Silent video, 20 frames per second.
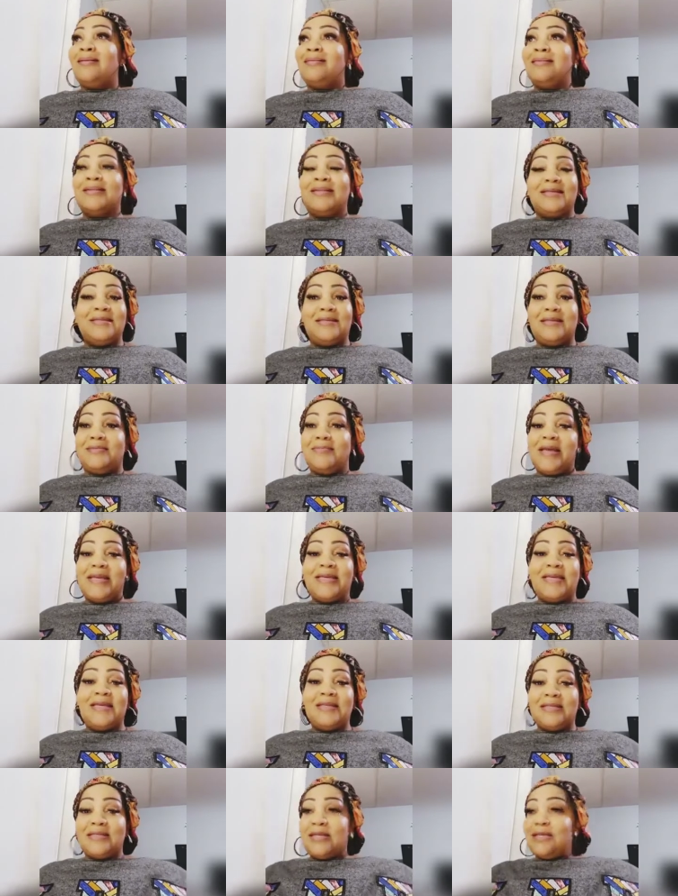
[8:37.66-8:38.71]
listen, my
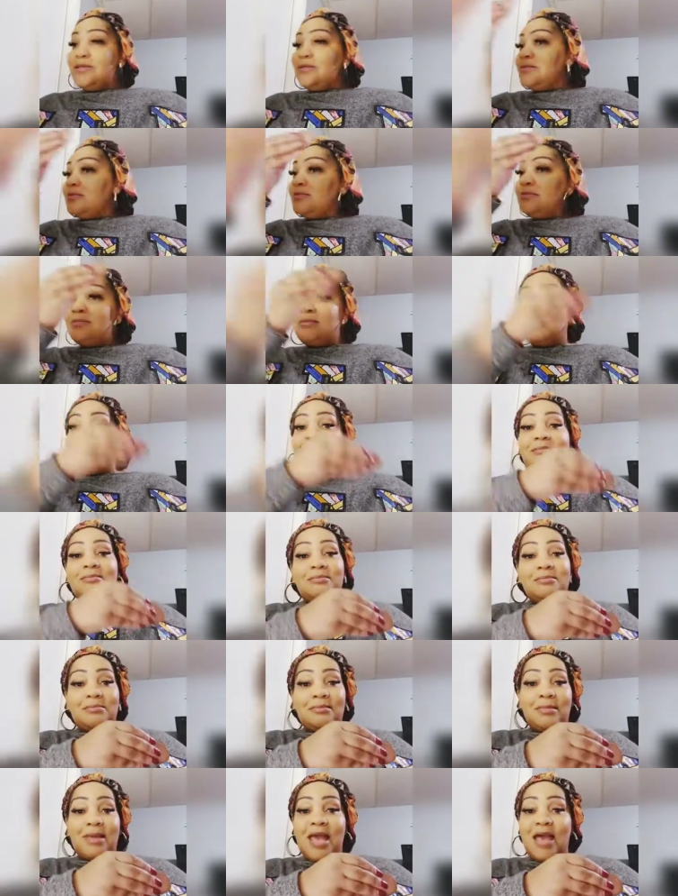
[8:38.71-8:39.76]
kids can
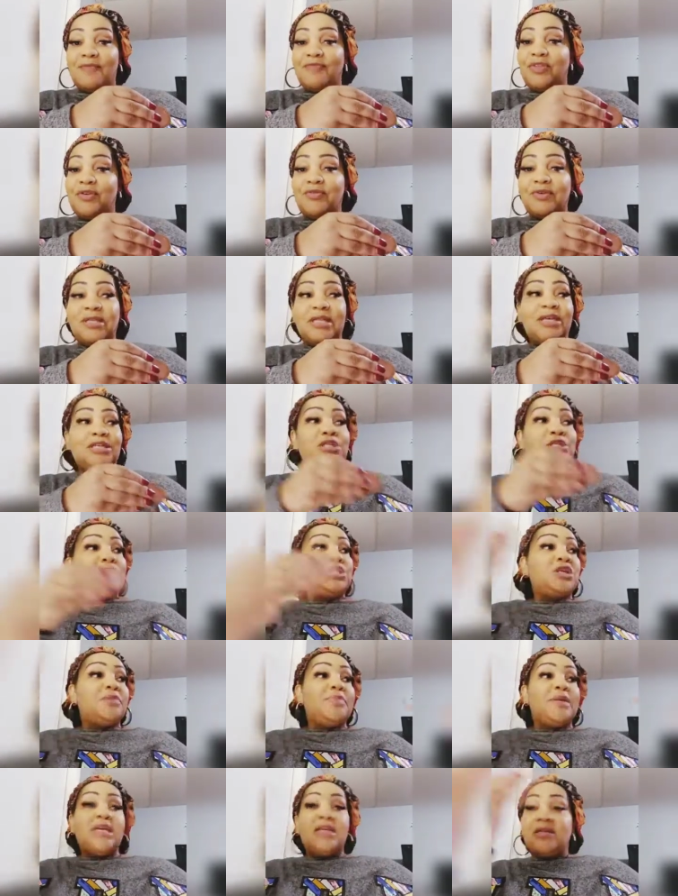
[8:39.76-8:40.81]
have the
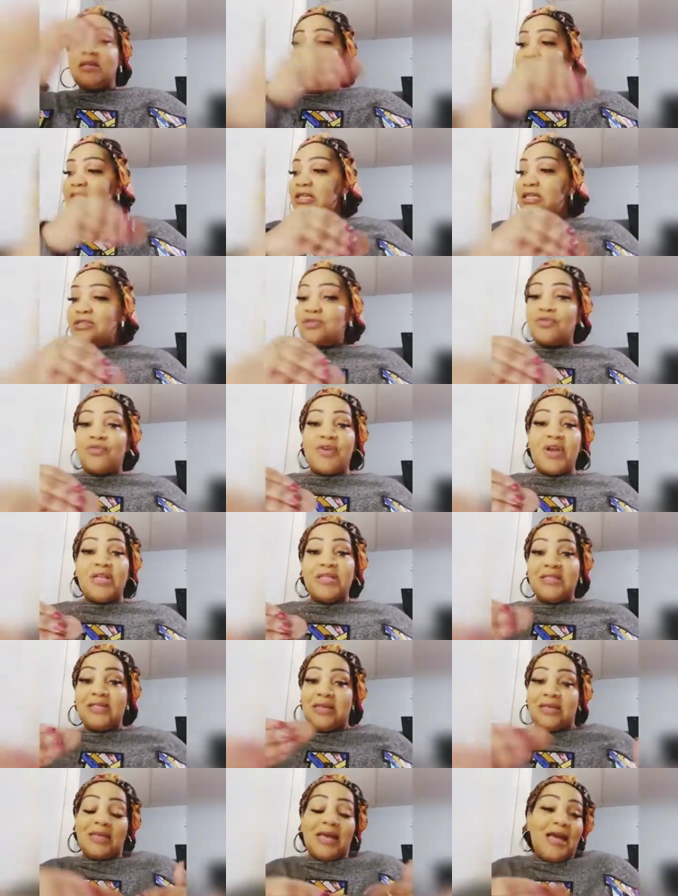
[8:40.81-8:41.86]
relationship. He could see his
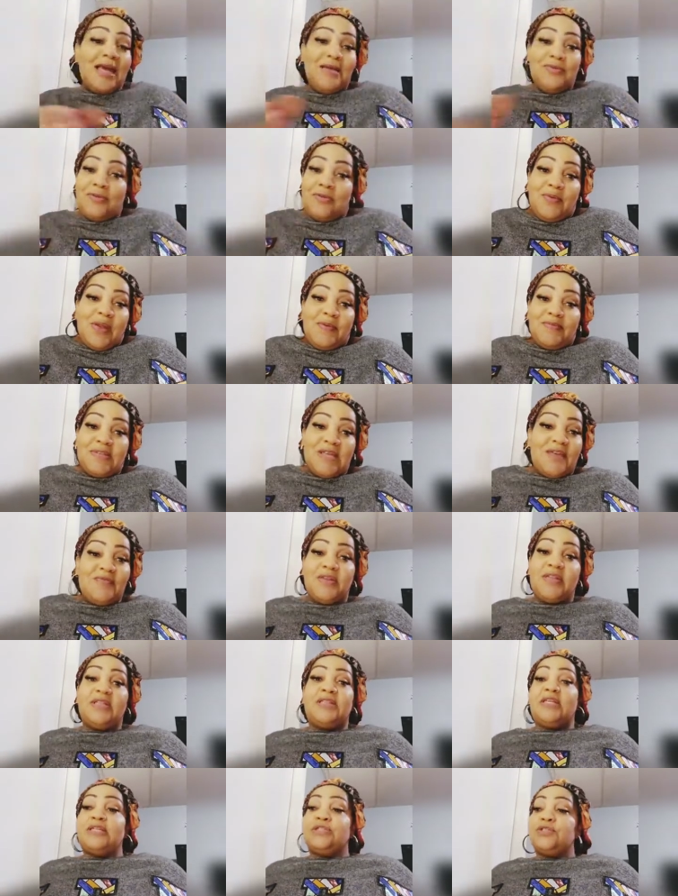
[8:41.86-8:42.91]
grandson. I don't have to have
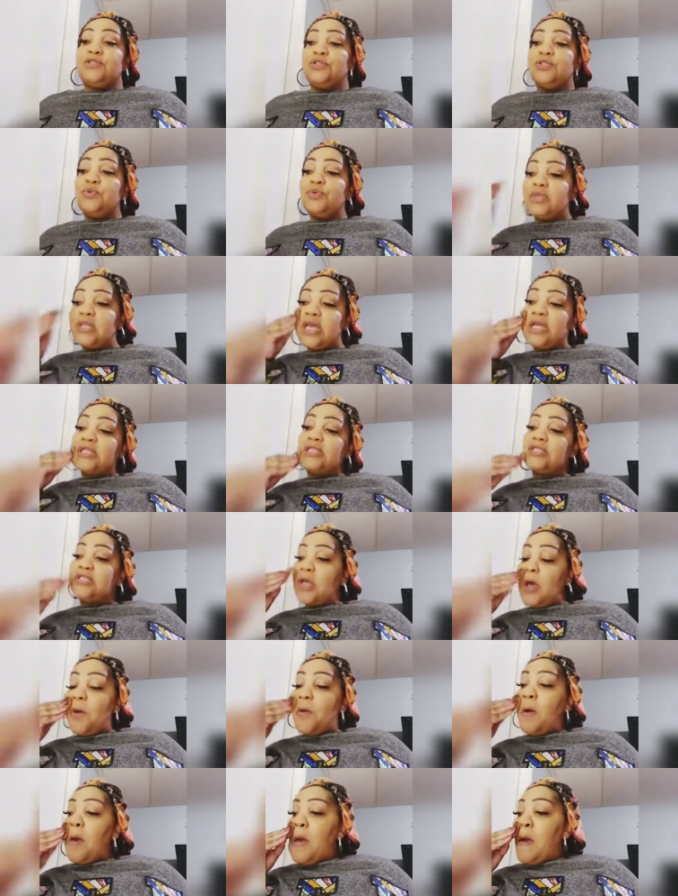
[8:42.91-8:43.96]
anything to do with that.
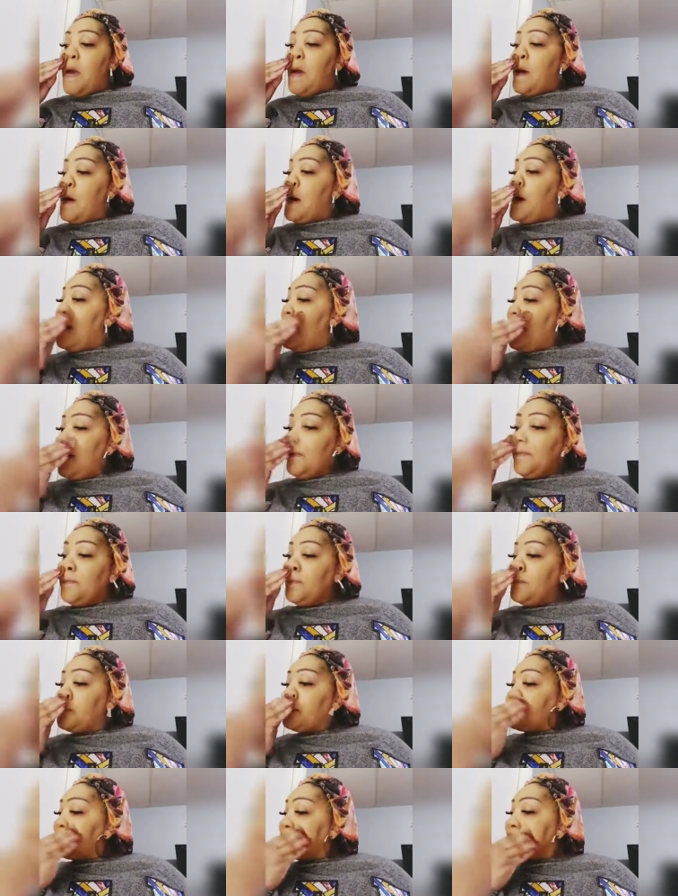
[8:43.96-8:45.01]
So
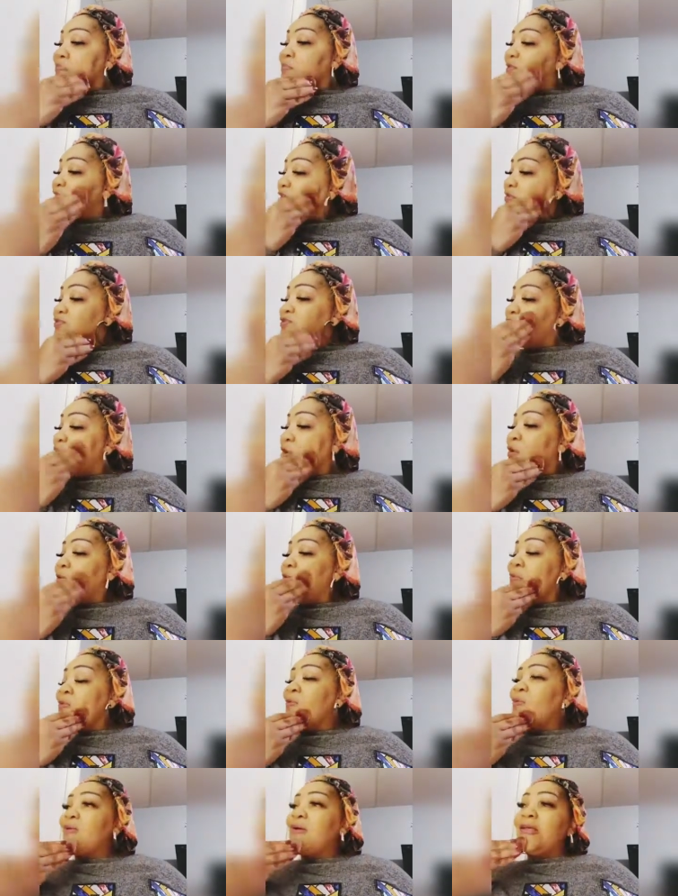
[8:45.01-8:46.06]
um, there's
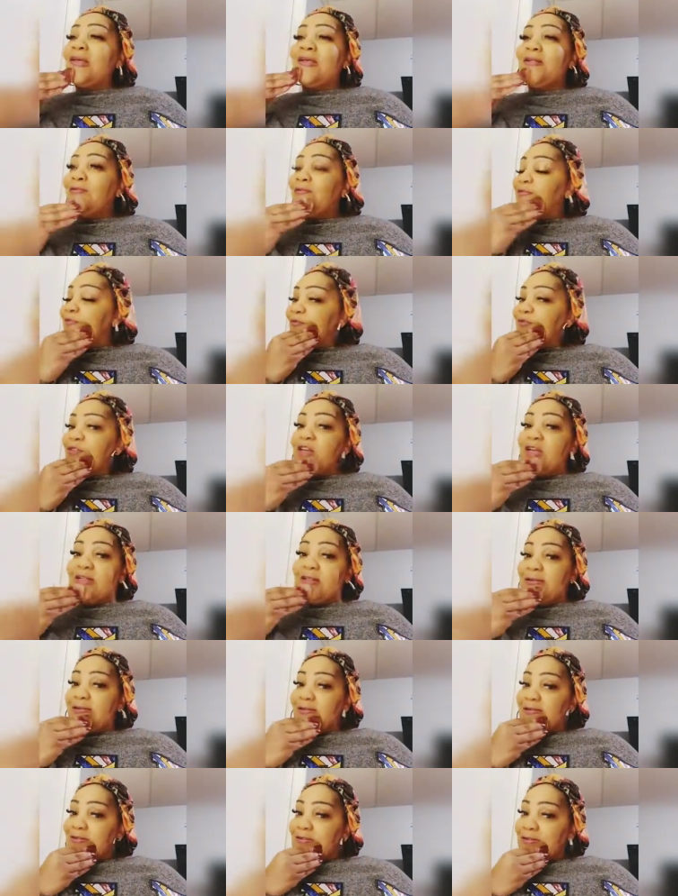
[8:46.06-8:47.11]
no ill
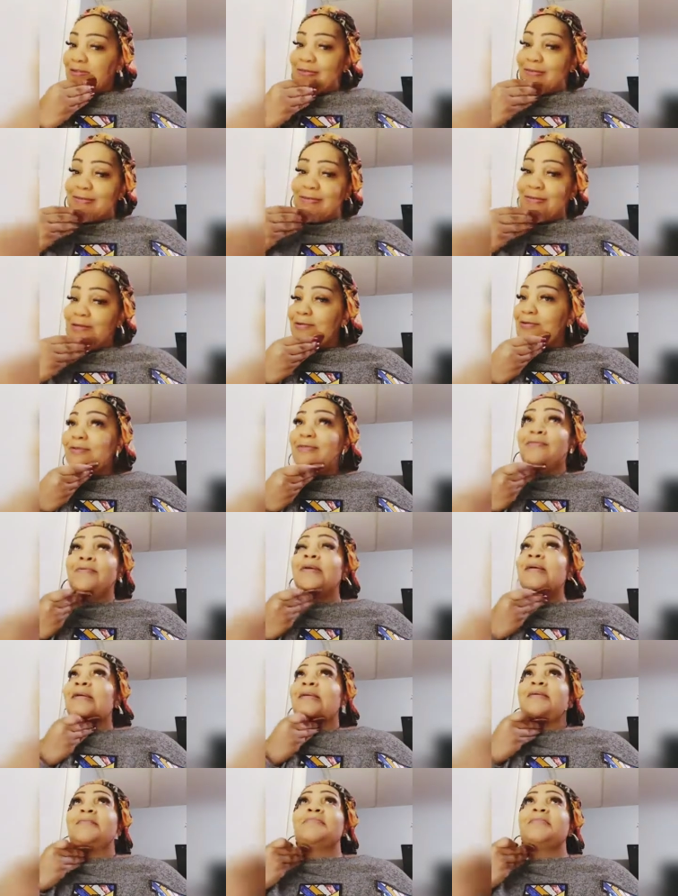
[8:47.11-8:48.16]
feelings, you know.
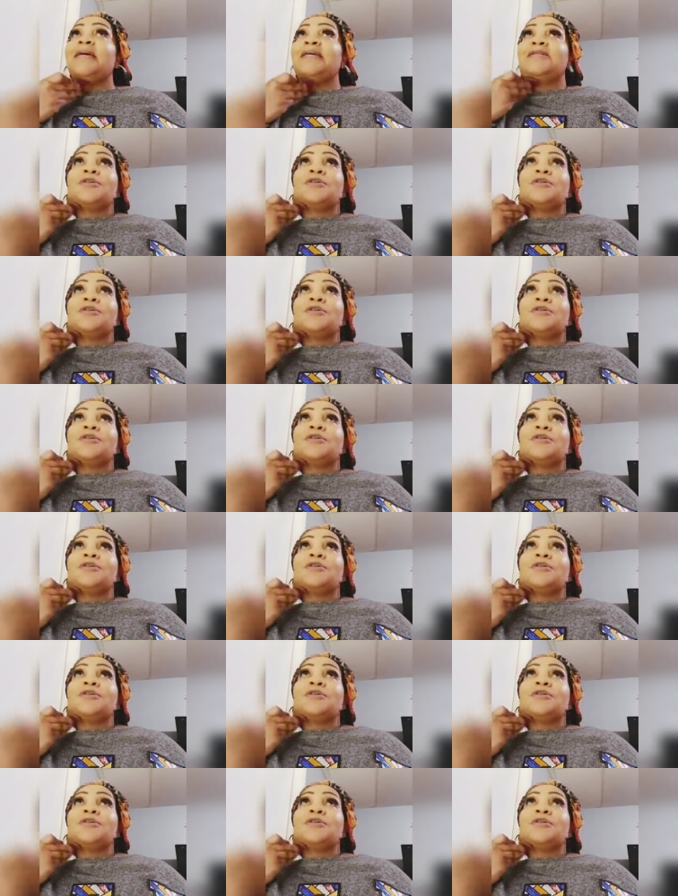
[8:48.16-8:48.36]
Um, I